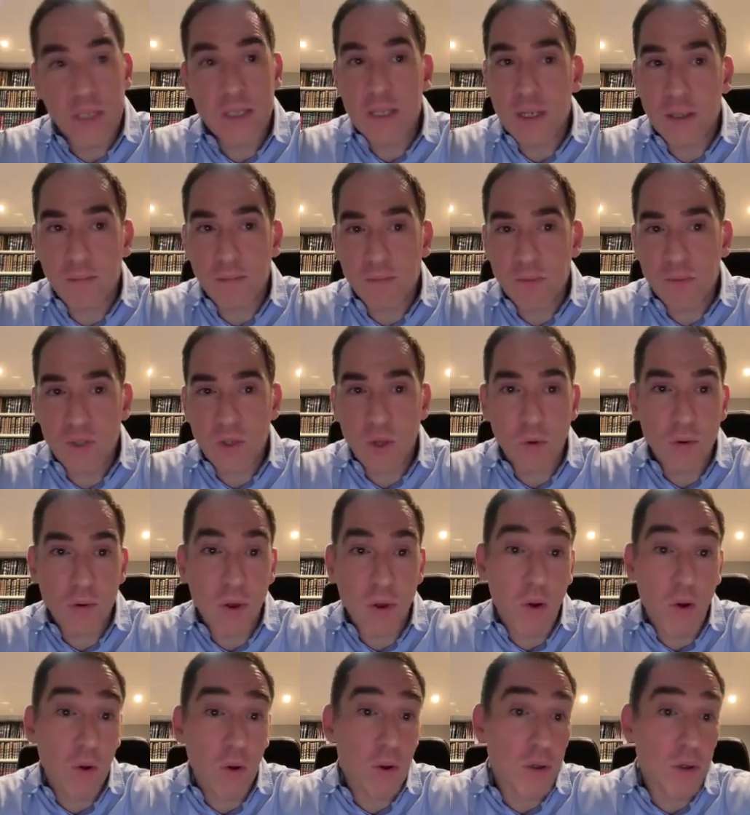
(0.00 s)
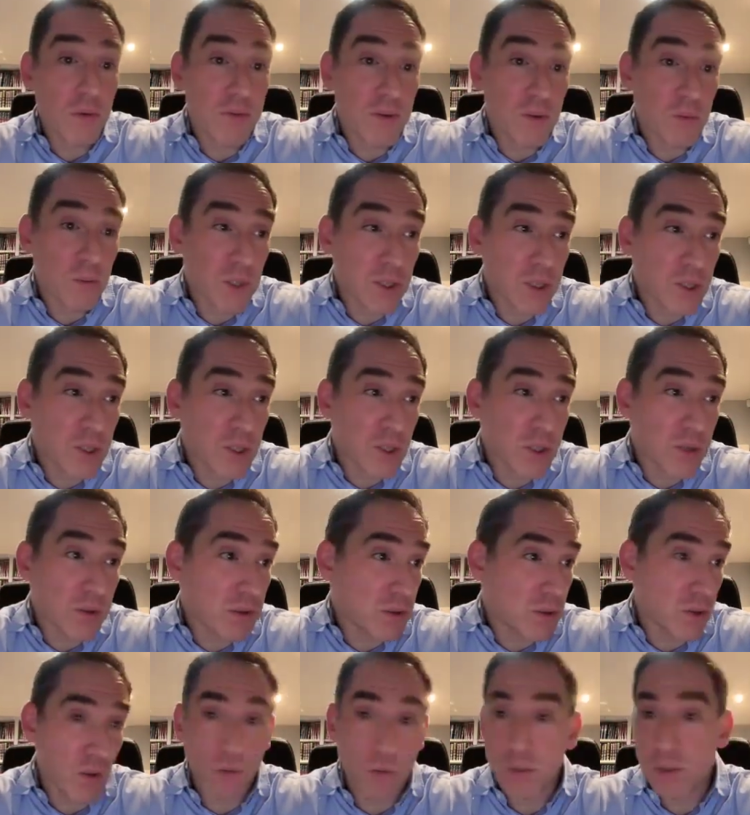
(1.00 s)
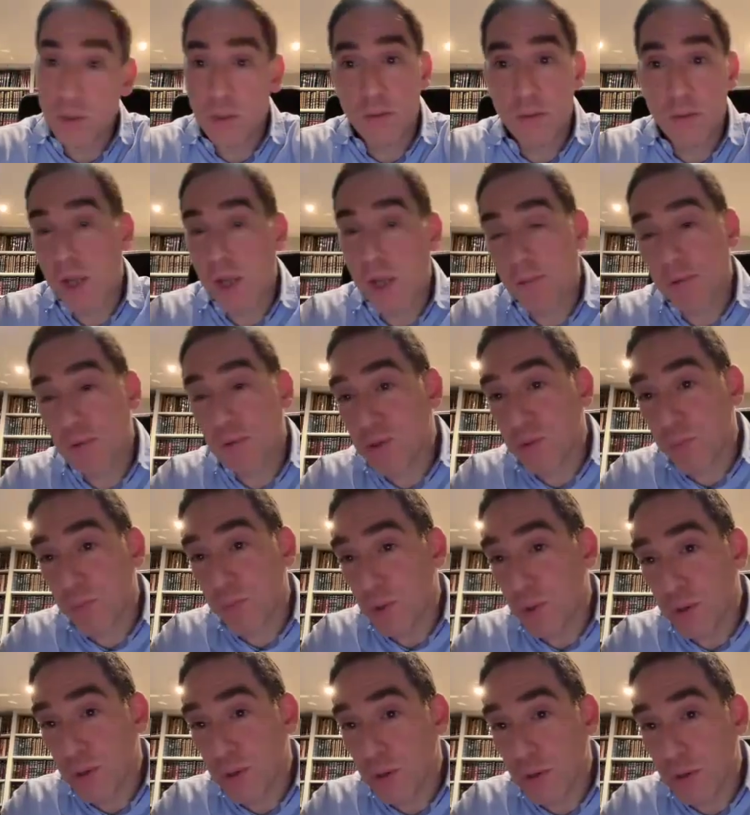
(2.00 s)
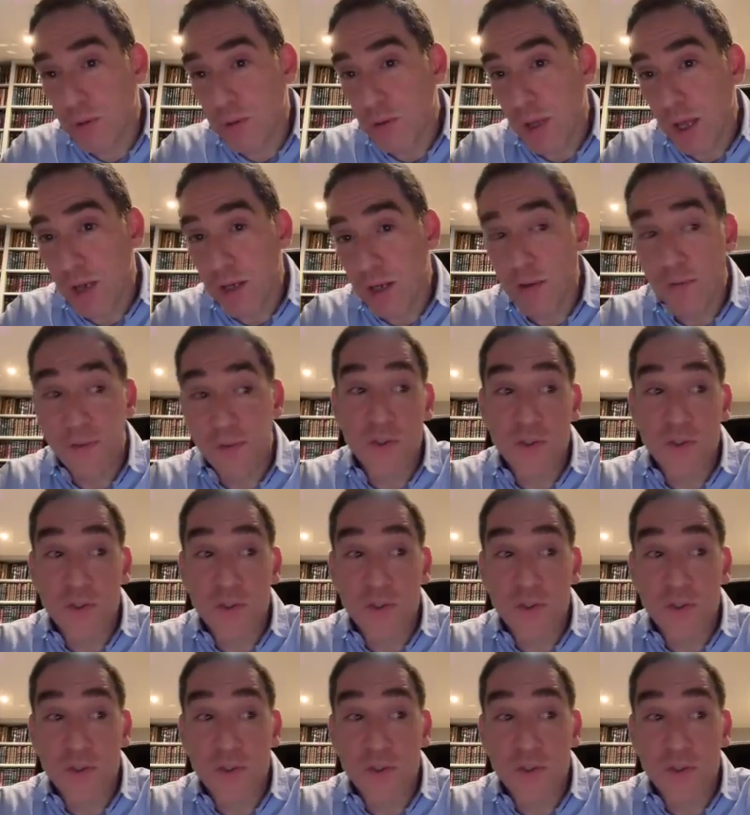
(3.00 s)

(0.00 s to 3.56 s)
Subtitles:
That's it. So the whole of the religion is only to be able to support you to do that.